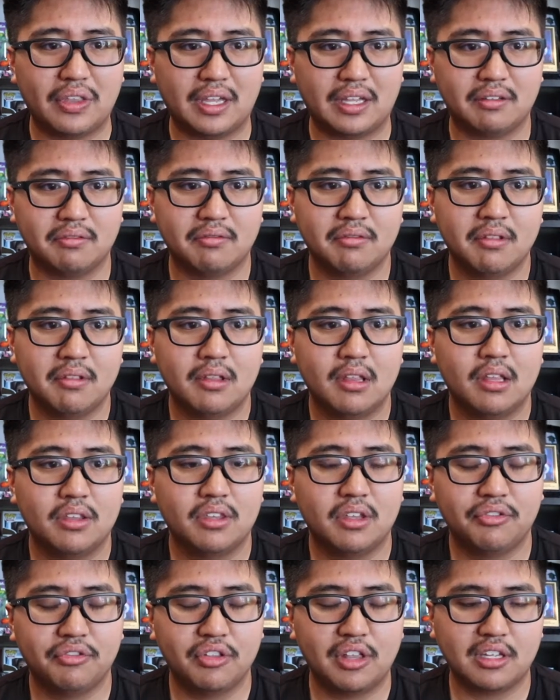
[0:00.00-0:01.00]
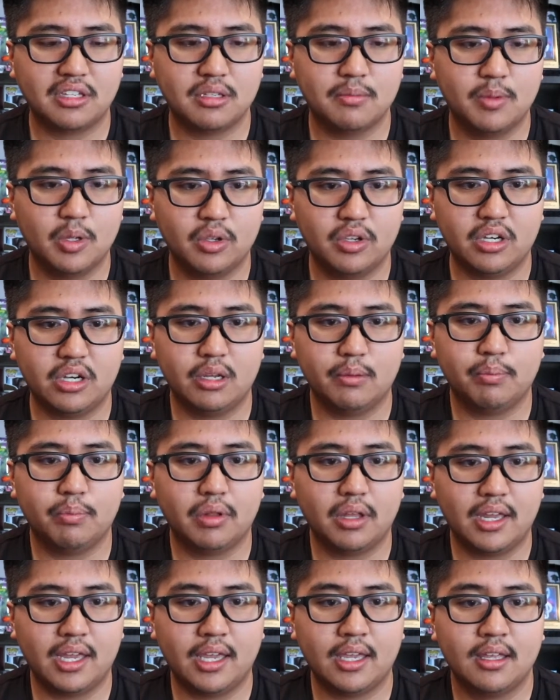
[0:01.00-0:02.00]
like the flexibility to
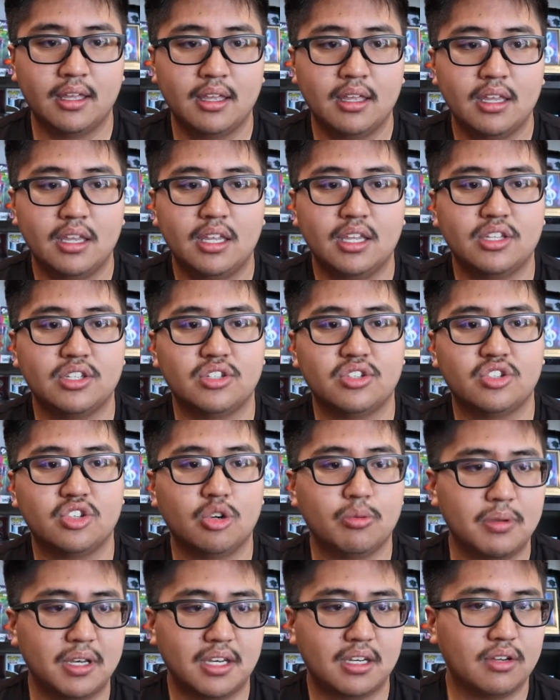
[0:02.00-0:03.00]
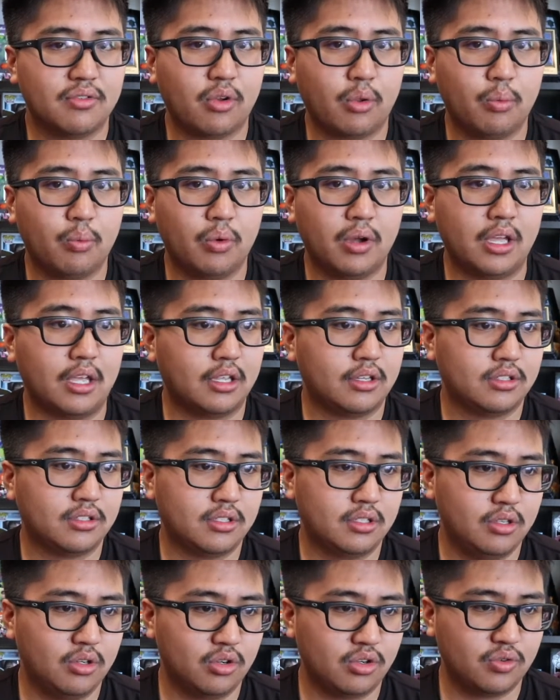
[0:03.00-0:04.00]
play in so many different ways.
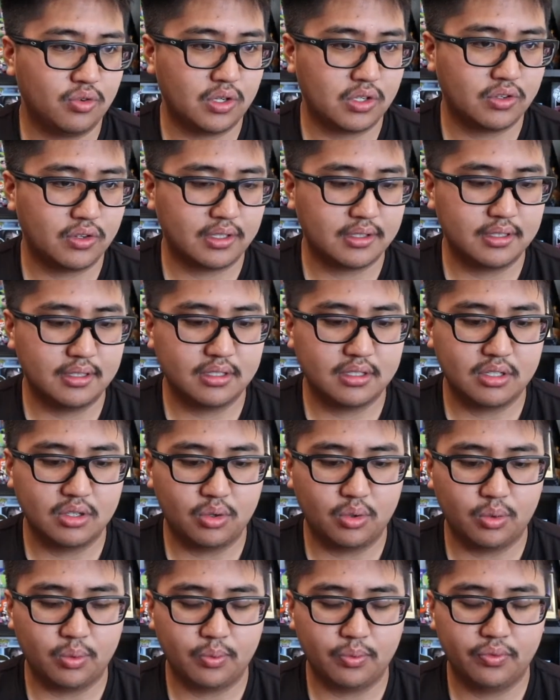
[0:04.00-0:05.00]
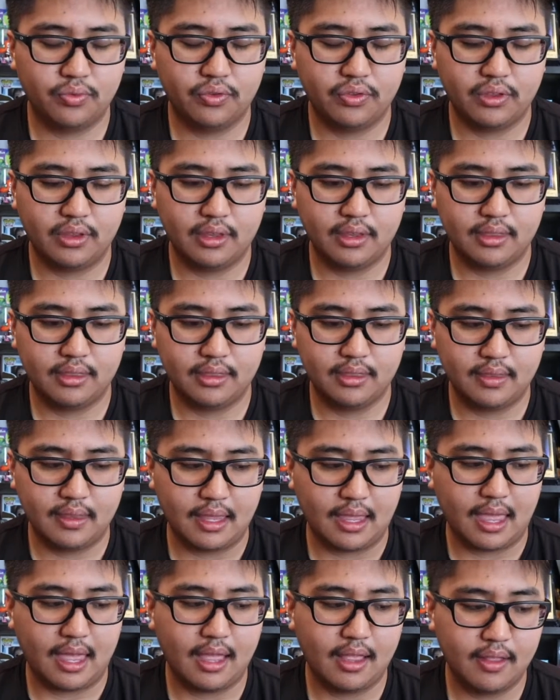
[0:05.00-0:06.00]
You're restricted to
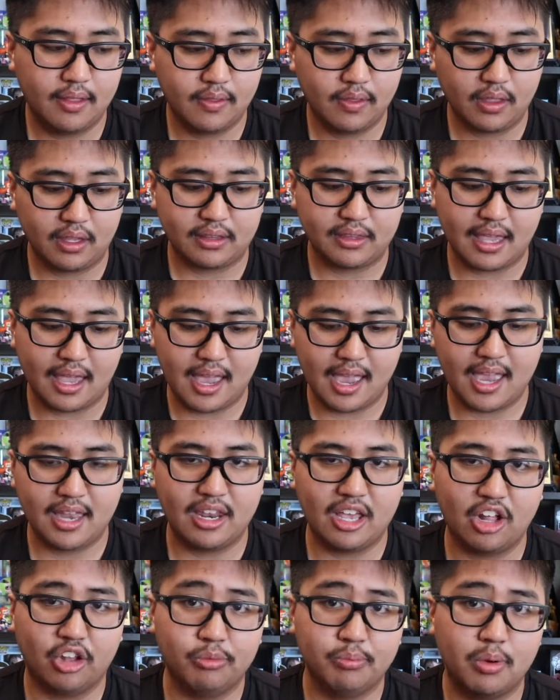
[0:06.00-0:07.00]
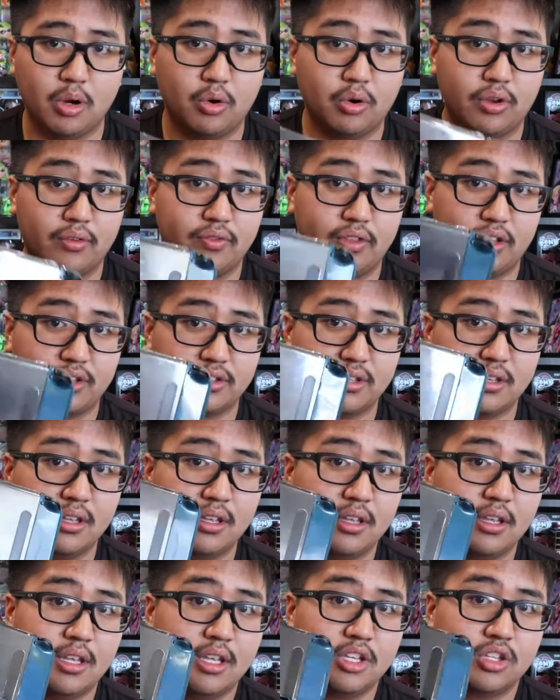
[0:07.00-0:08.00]
the handheld mode of this
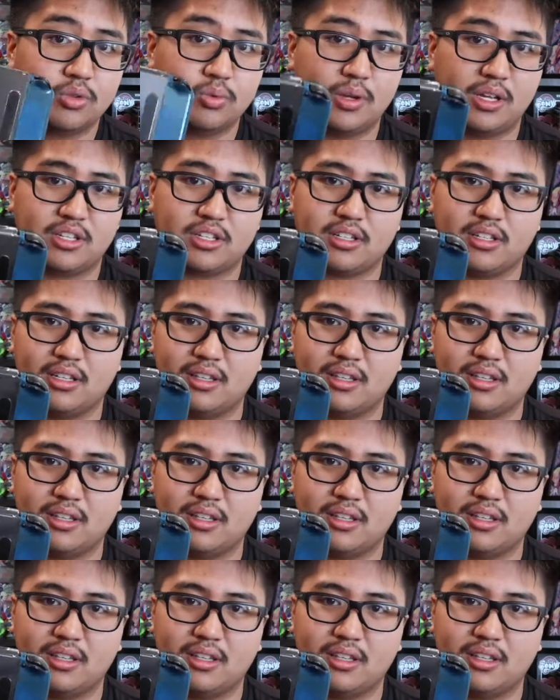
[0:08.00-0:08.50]
Switch.